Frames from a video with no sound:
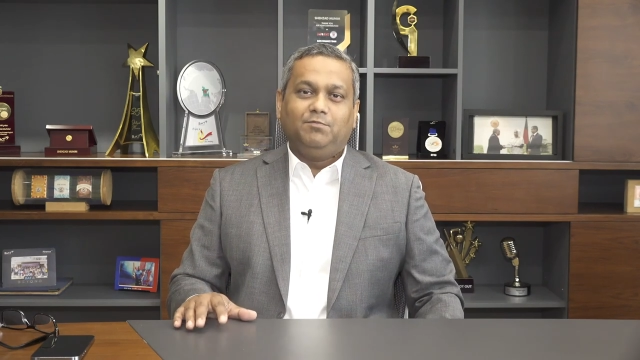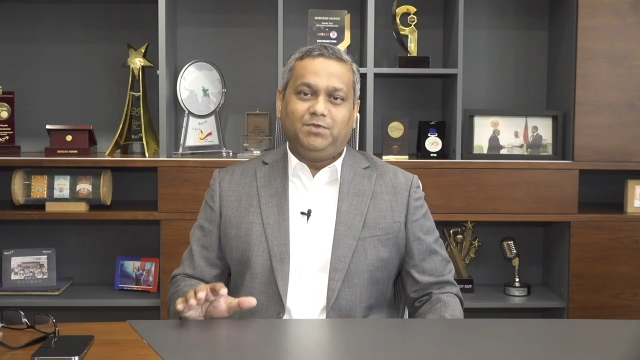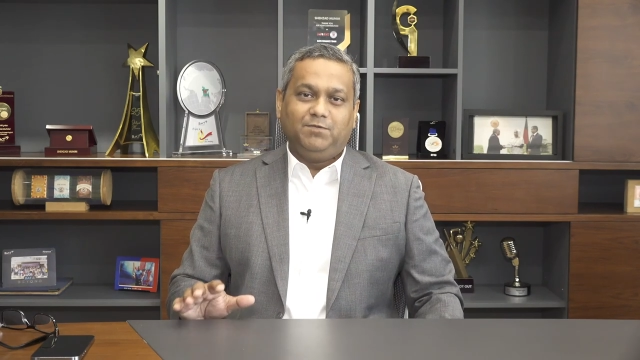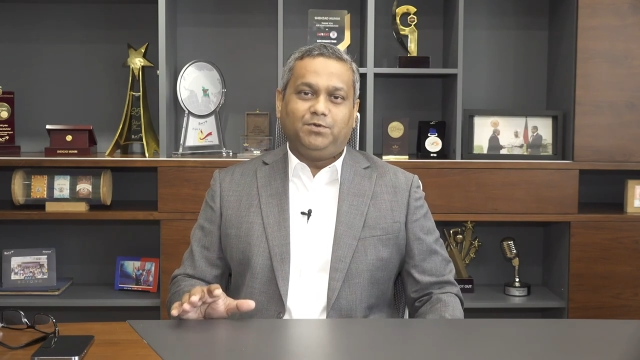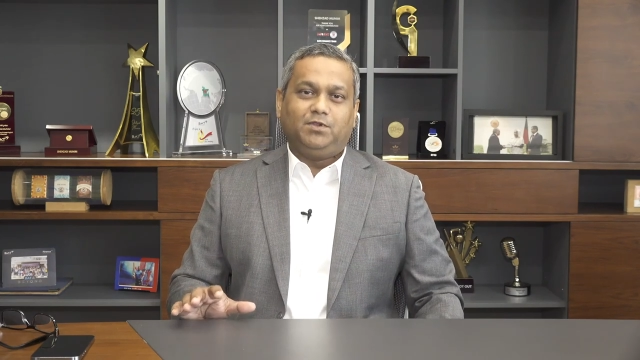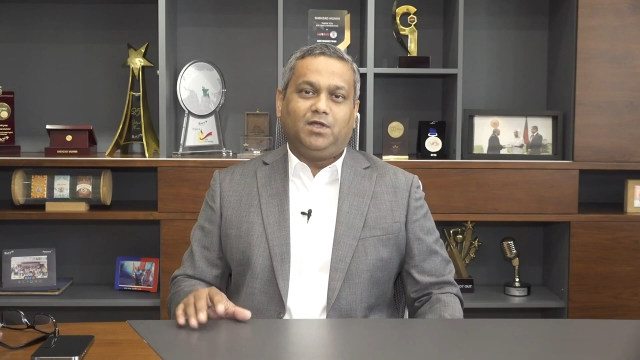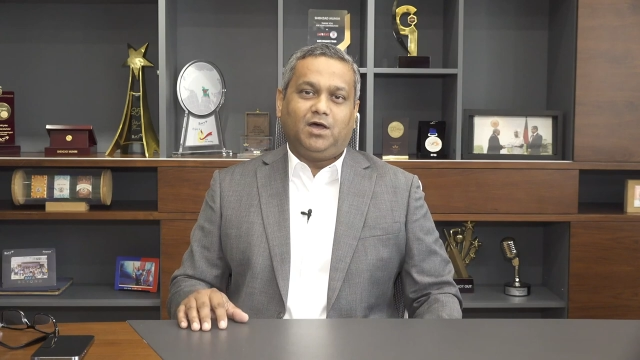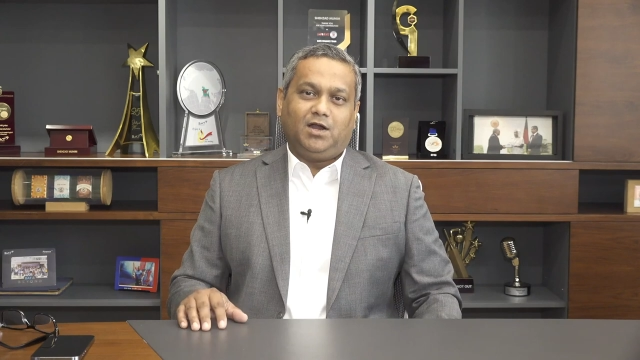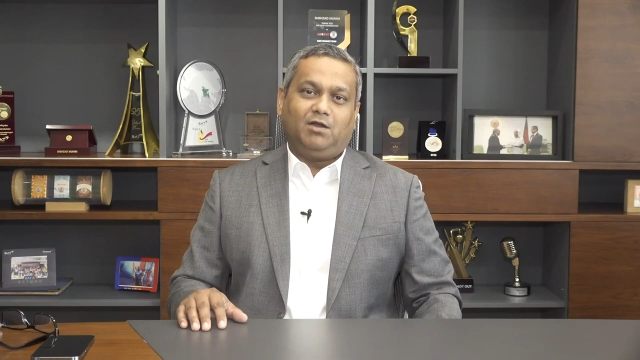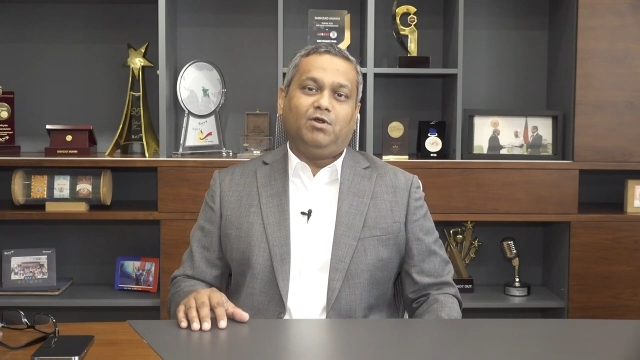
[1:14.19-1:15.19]
People
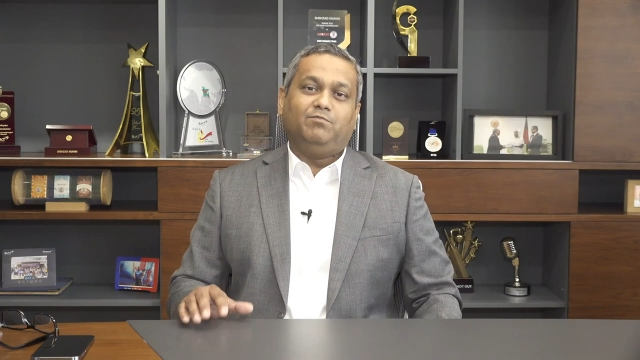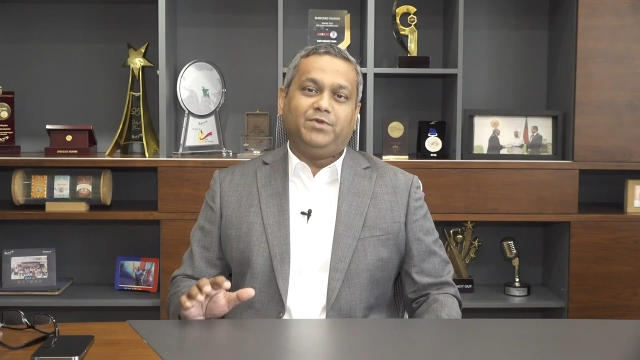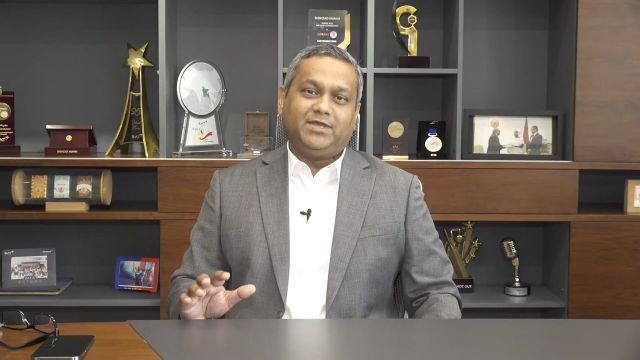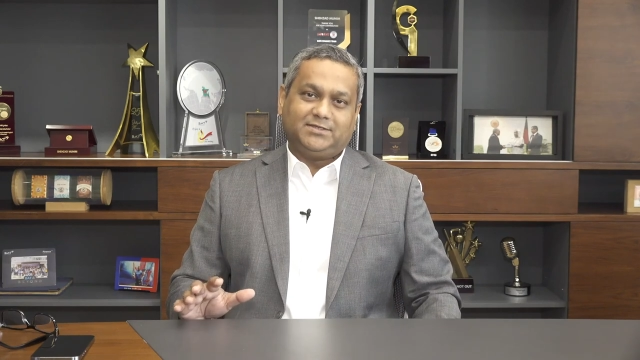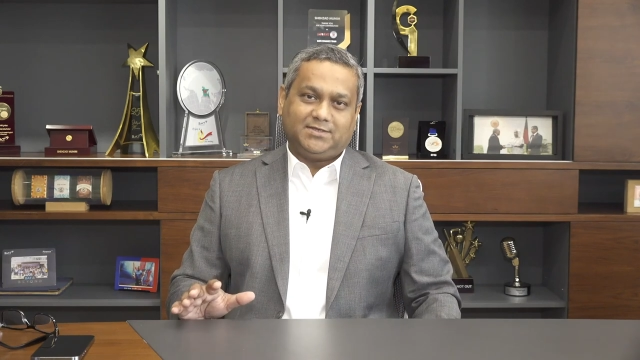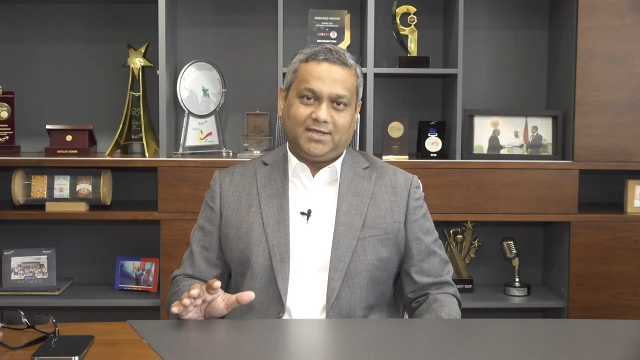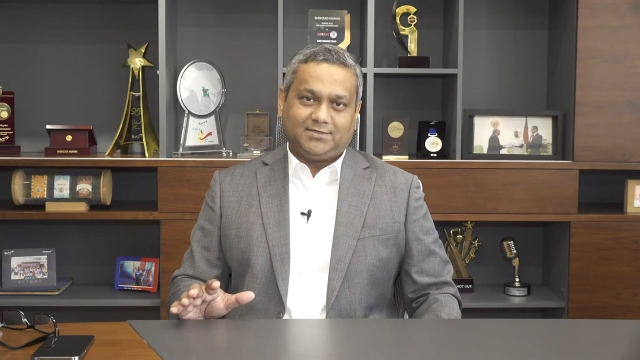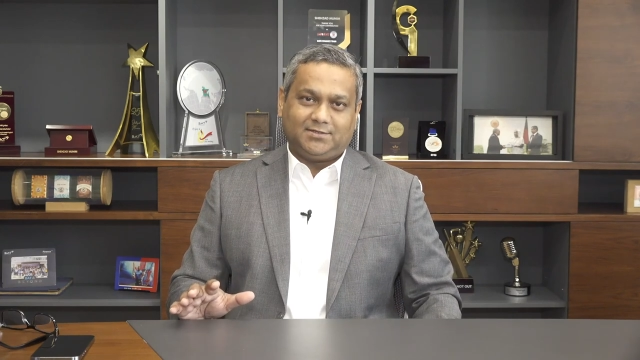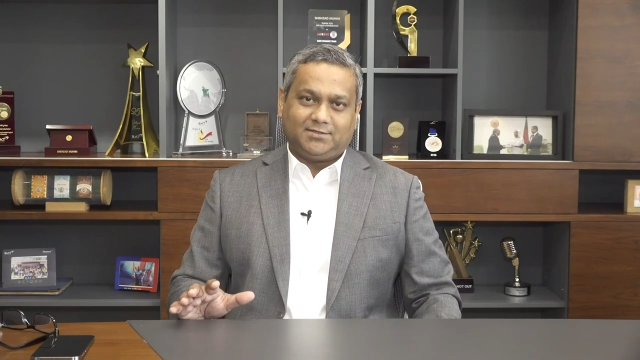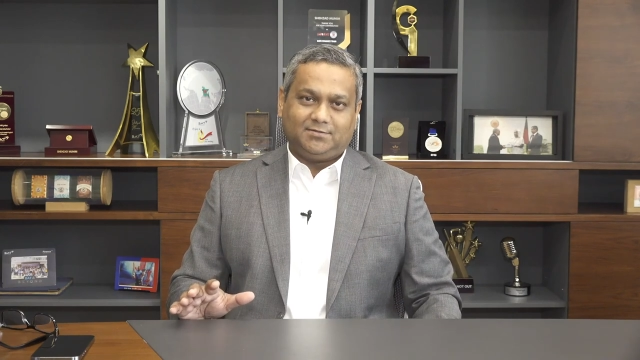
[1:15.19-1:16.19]
are our biggest
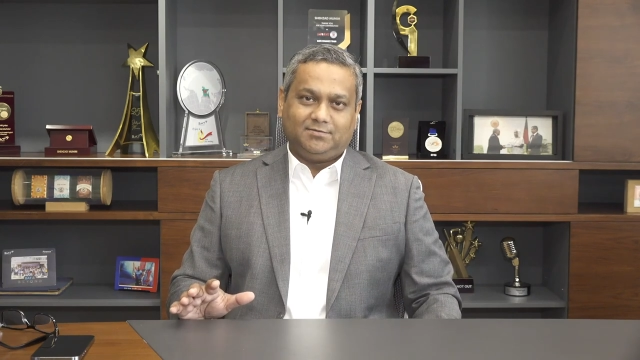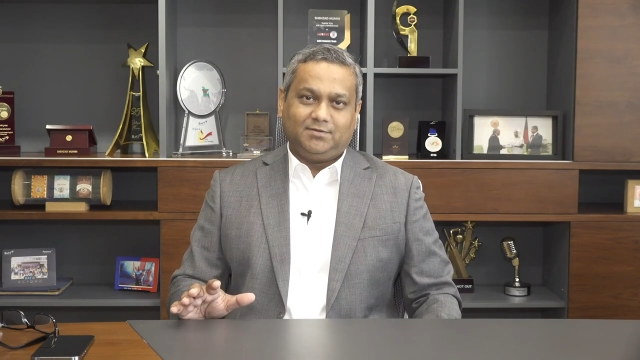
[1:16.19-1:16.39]
asset,